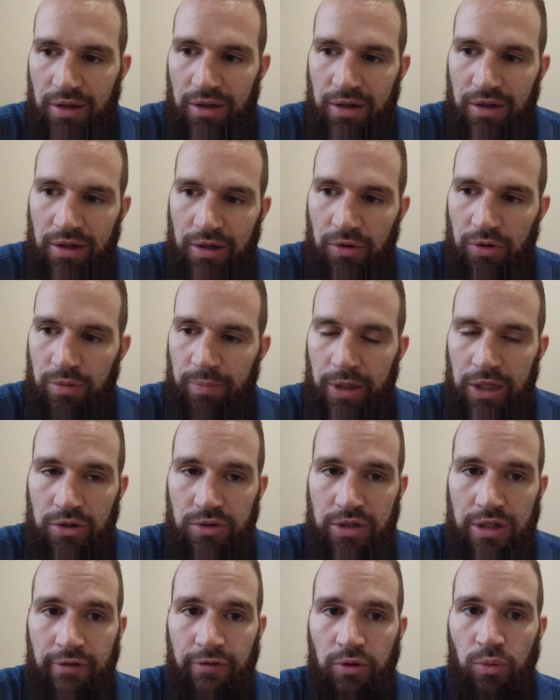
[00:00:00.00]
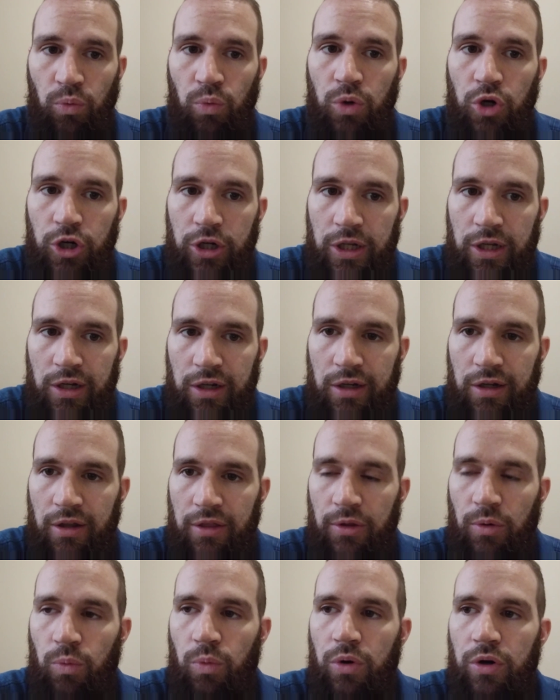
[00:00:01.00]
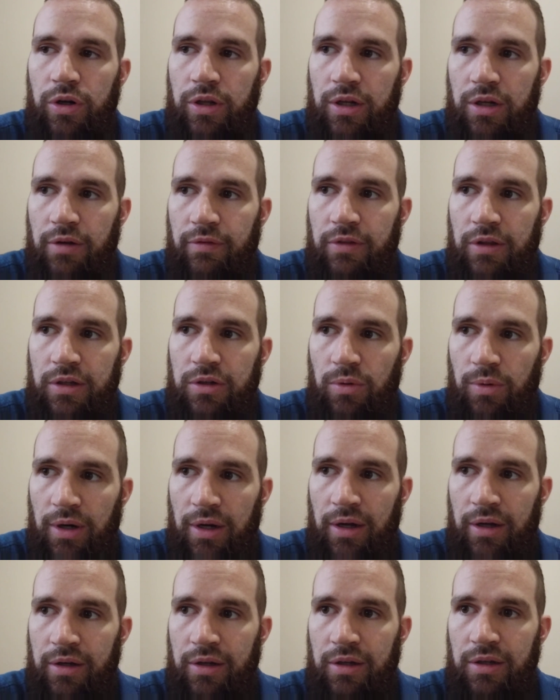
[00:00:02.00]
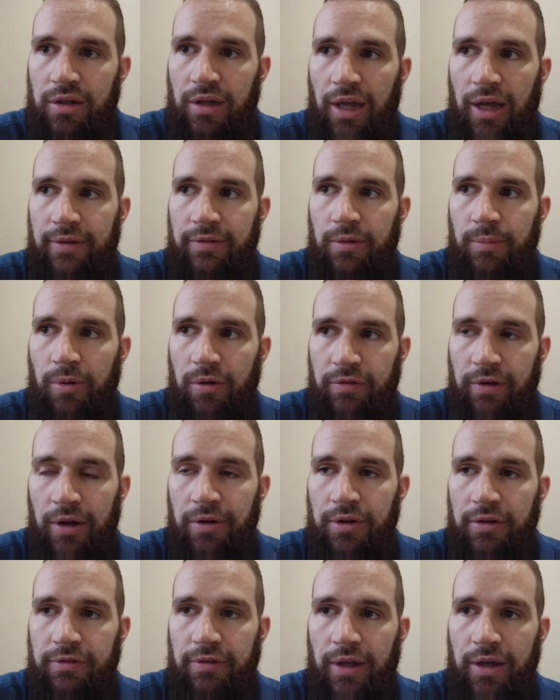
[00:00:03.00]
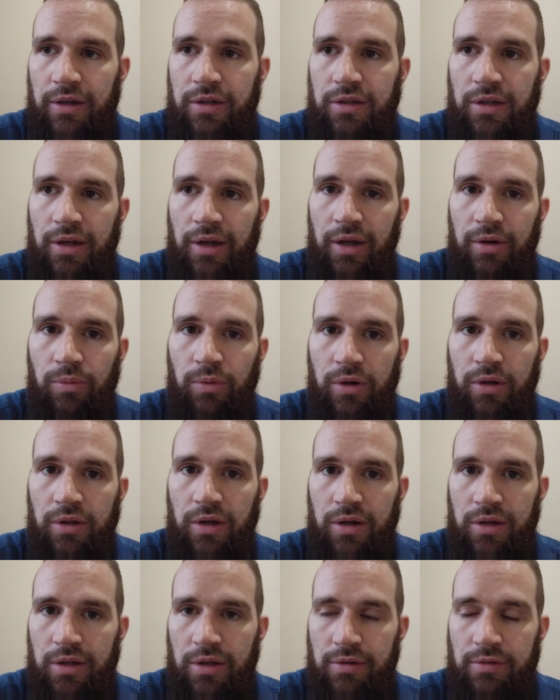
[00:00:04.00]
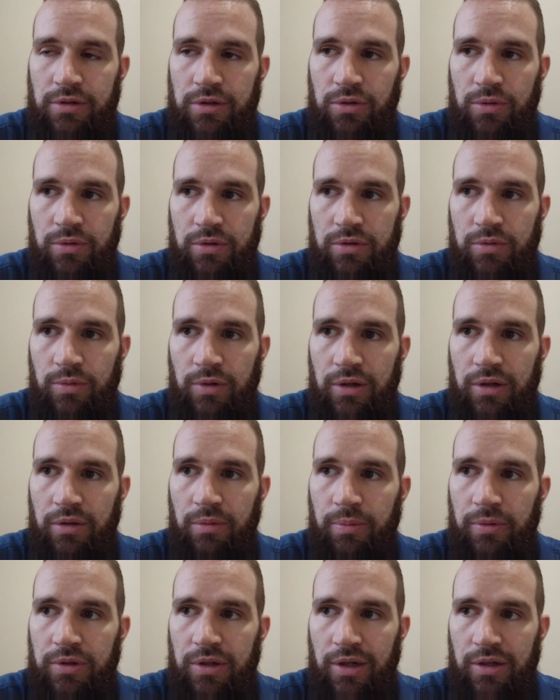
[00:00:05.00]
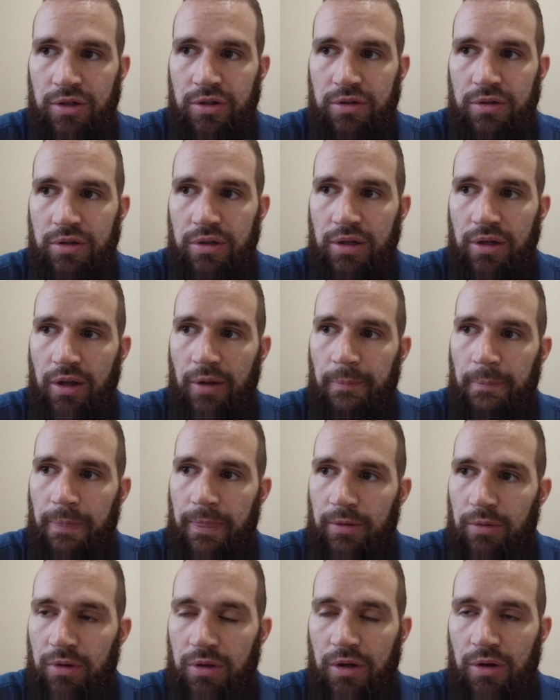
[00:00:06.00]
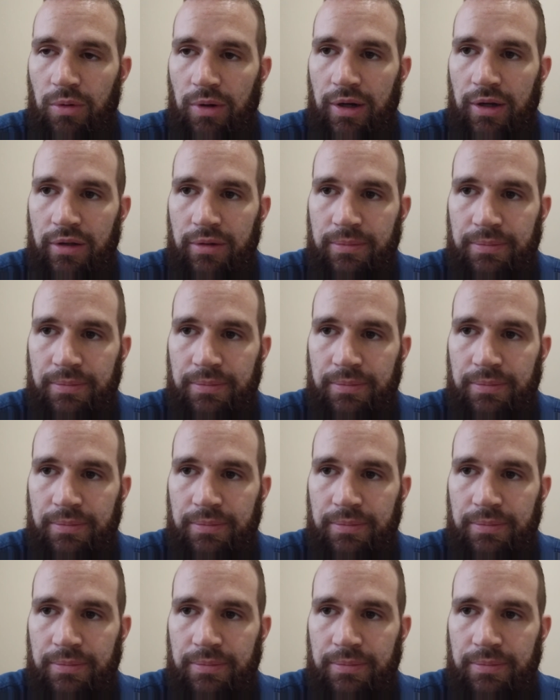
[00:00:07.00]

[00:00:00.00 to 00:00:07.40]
Or you may use a different wording. The wording of the dua can have a profound effect on what Allah gives you as well, potentially. Wallahu